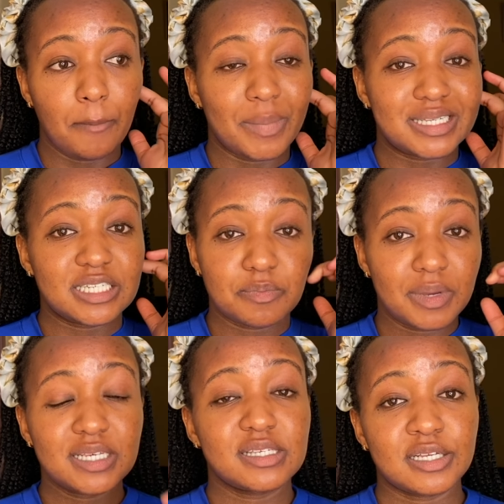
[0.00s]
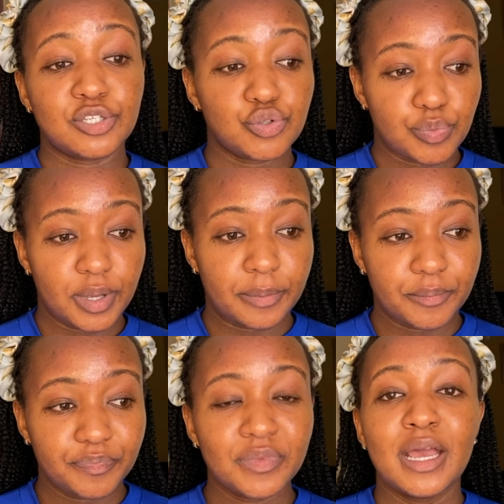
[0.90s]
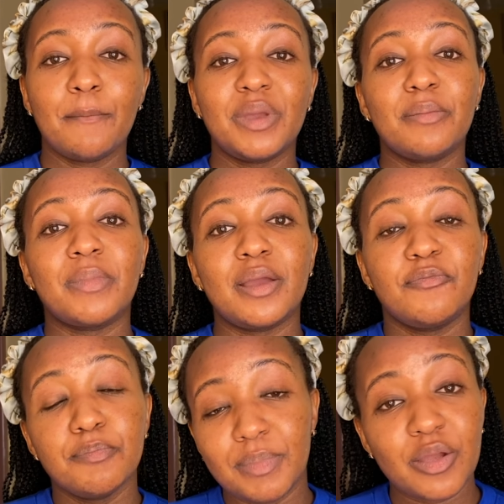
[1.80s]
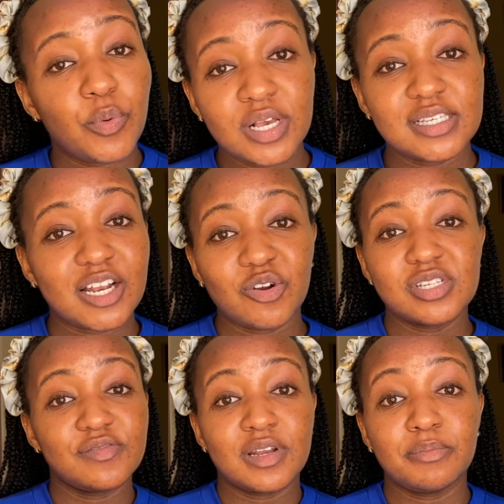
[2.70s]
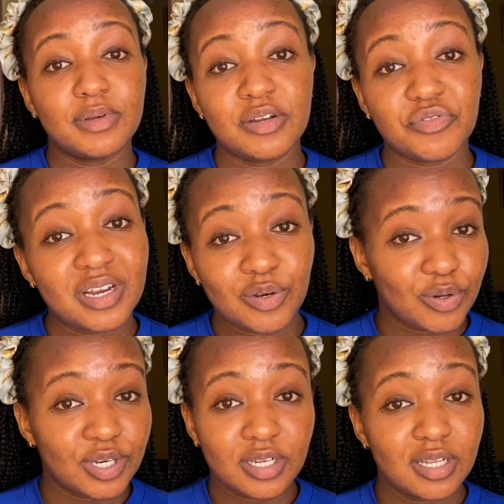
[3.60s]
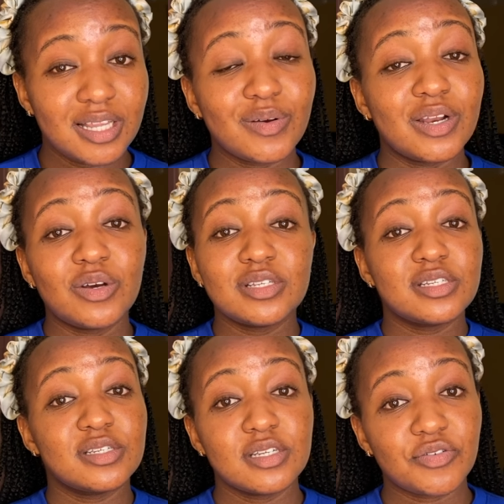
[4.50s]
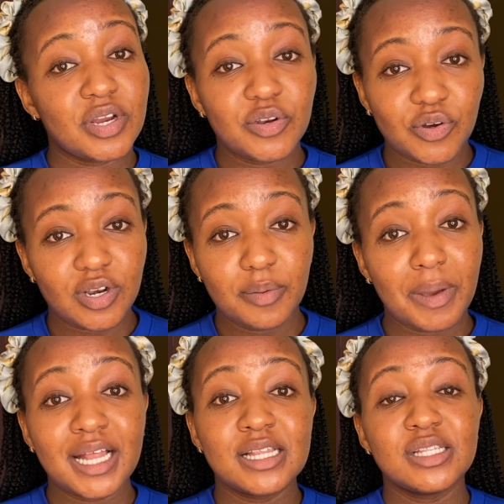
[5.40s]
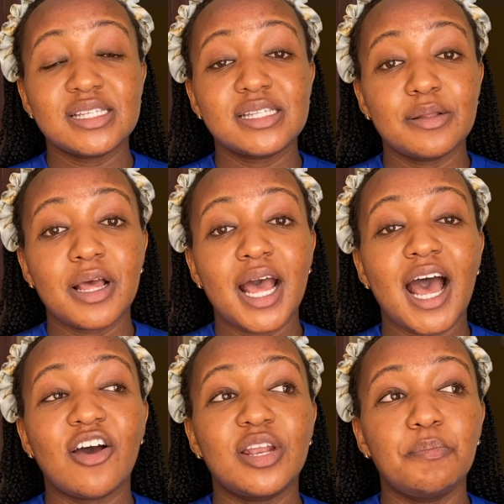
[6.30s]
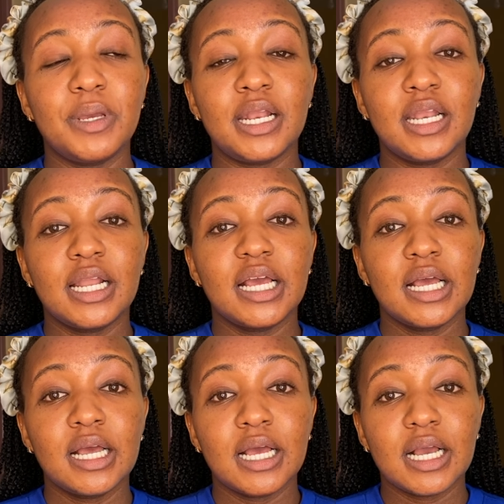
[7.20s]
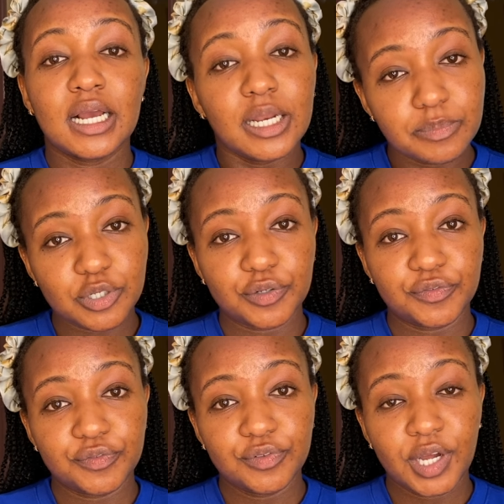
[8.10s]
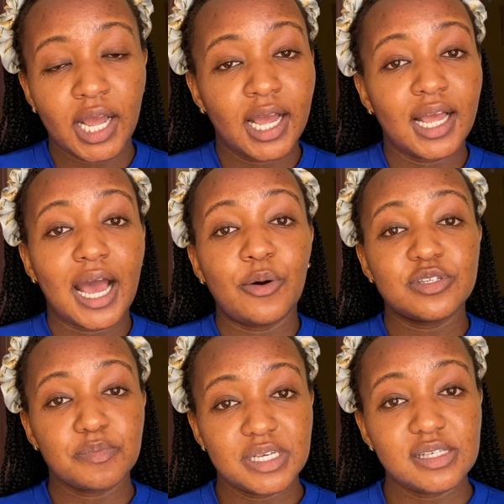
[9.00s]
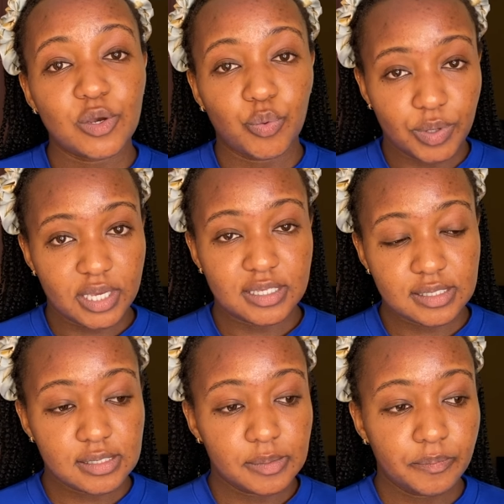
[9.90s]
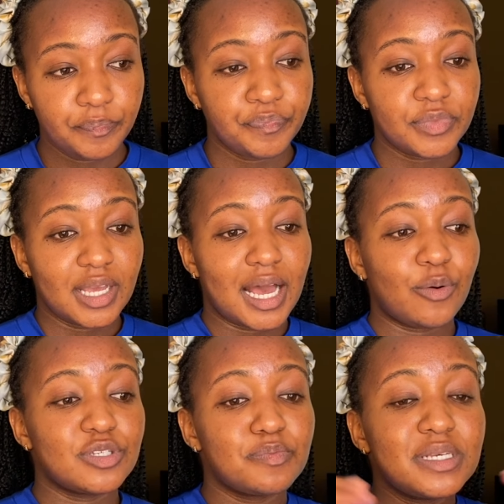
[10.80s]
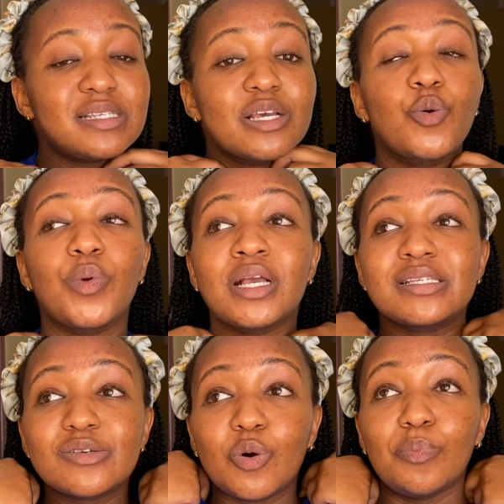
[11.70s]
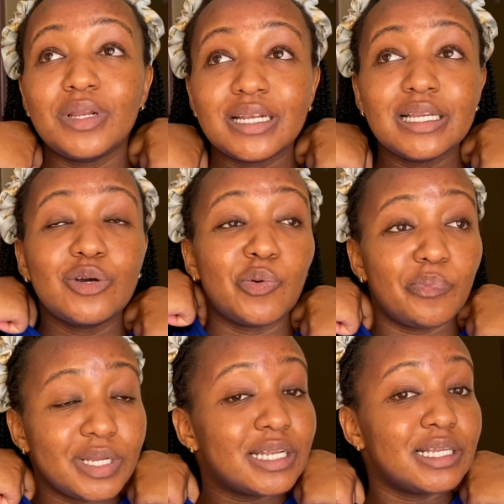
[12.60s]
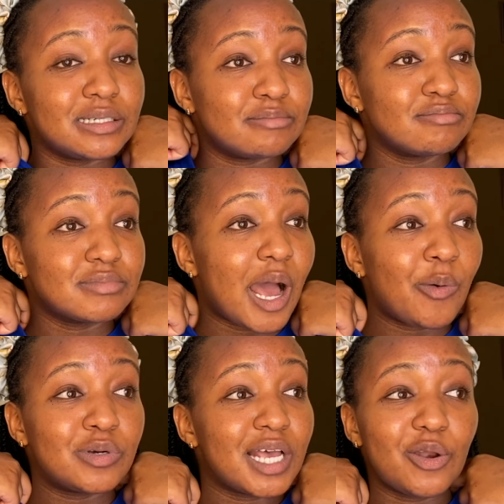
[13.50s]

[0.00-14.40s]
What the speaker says: but it makes sense to me. My wings had not even been rained on. They were not rained on. Mine had been clipped off. I was missing wings. I was missing wings completely. I